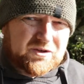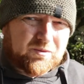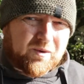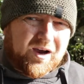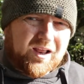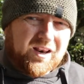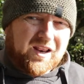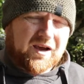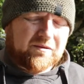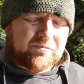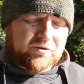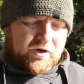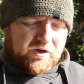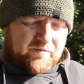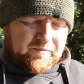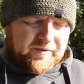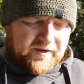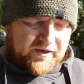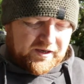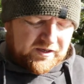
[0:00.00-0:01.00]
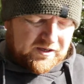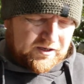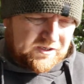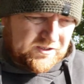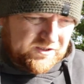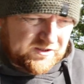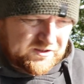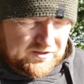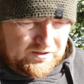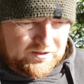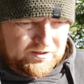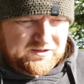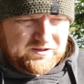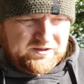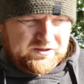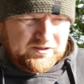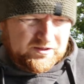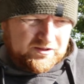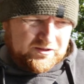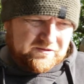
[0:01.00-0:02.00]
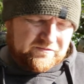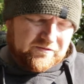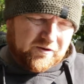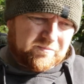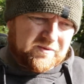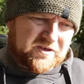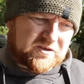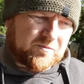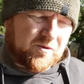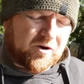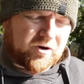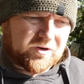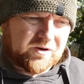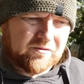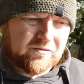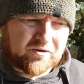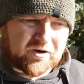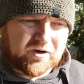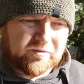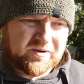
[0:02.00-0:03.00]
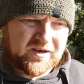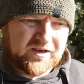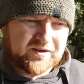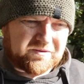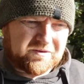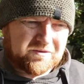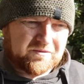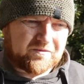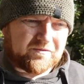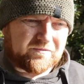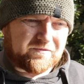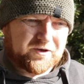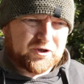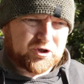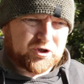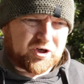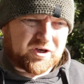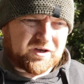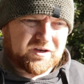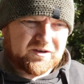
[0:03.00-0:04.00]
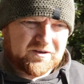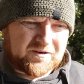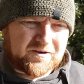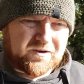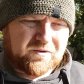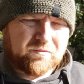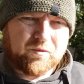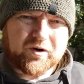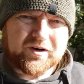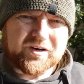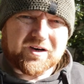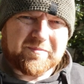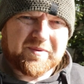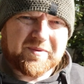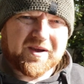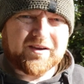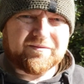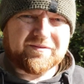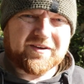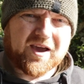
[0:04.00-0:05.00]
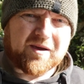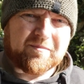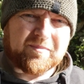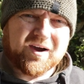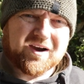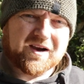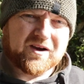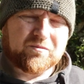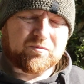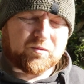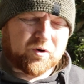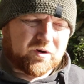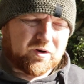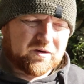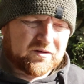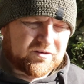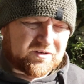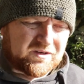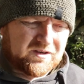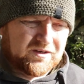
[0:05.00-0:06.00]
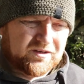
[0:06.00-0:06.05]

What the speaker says: as well that I'm going to be, from this morning, I'm going to be fishing one in a PVA bag and one